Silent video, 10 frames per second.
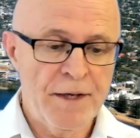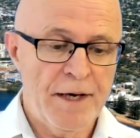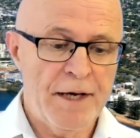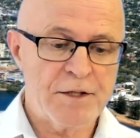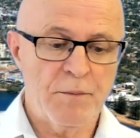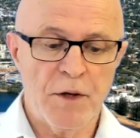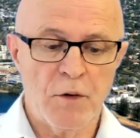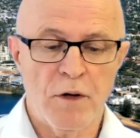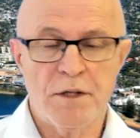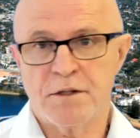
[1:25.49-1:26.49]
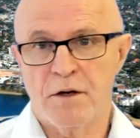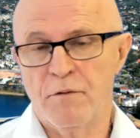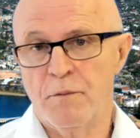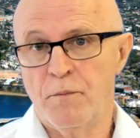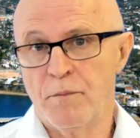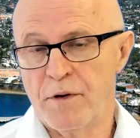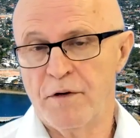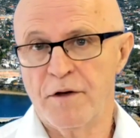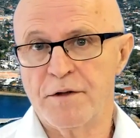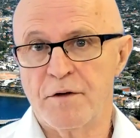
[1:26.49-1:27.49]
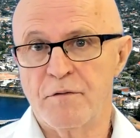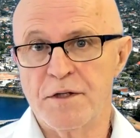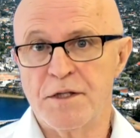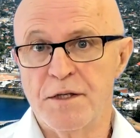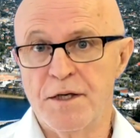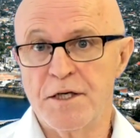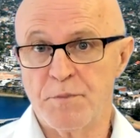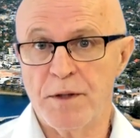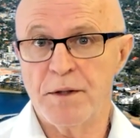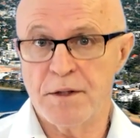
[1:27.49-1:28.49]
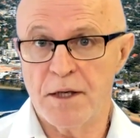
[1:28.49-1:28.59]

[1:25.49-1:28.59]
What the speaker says: It hasn't been quite so prevalent in recent years, but